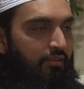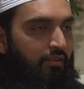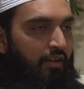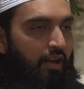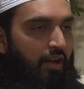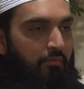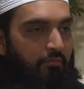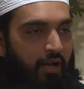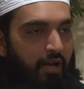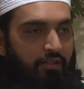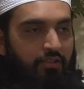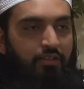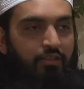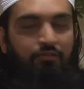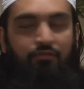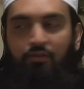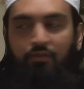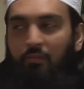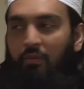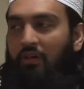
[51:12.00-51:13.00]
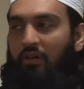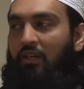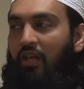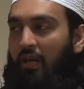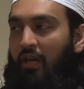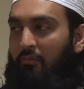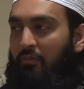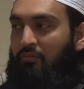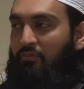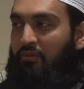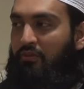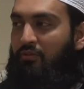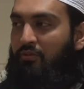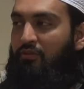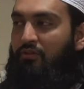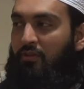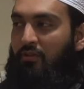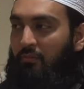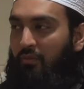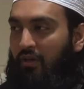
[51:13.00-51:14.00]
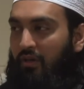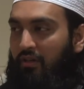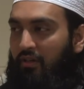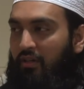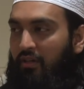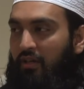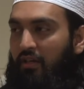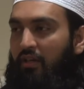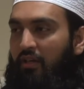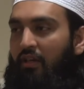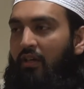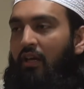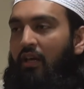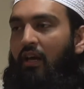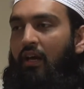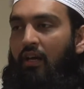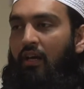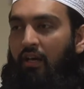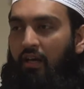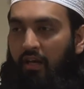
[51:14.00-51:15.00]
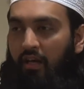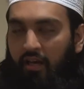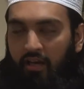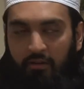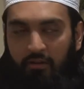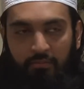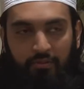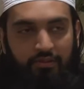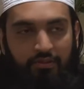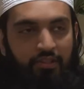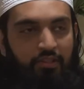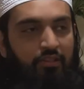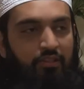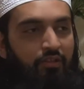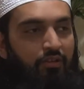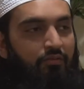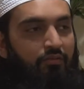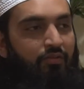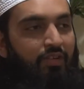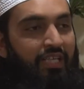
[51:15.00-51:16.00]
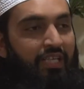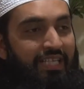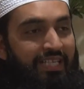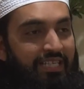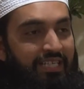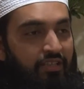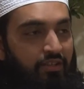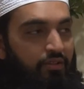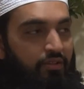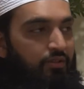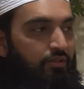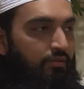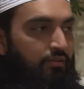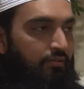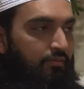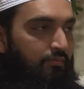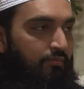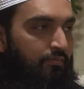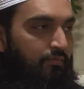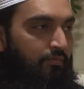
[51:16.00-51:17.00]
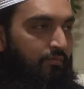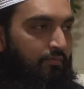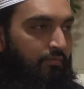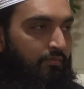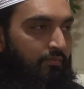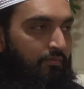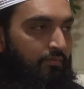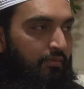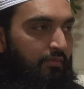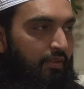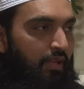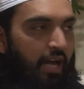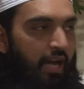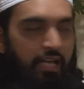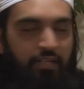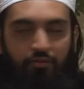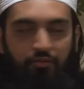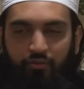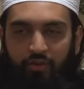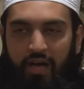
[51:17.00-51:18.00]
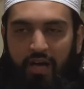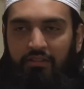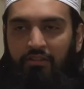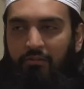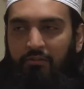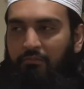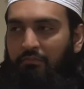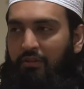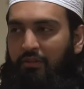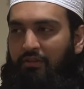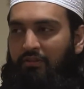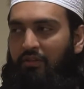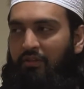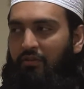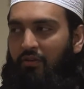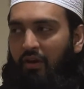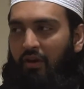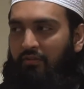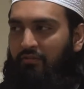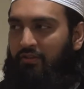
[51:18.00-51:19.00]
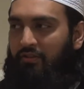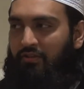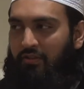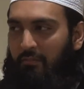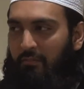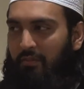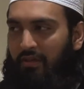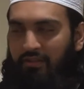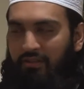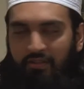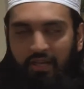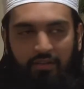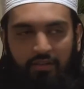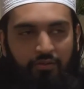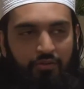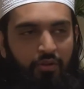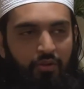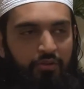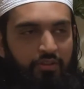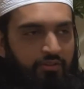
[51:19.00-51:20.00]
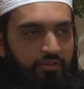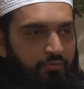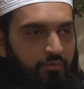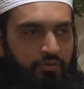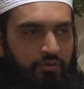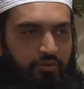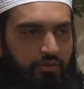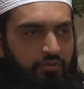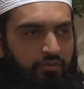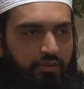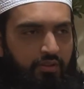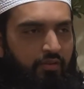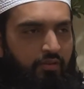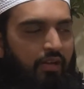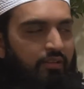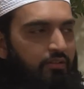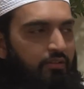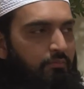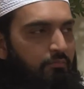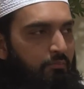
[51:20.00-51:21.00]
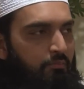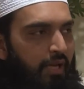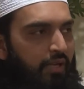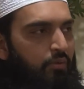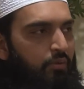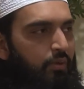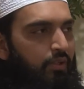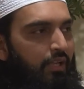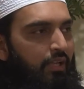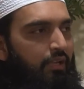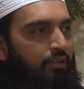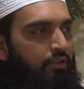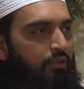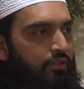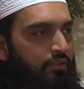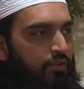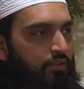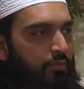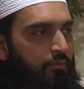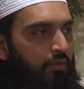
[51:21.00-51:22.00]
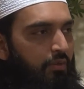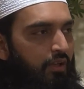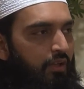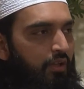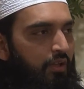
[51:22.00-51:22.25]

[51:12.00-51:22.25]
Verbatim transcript: Now imagine if someone came up to you, someone in a position of need, any random person, not even somebody that you know, this was just a random Bedouin that turned up.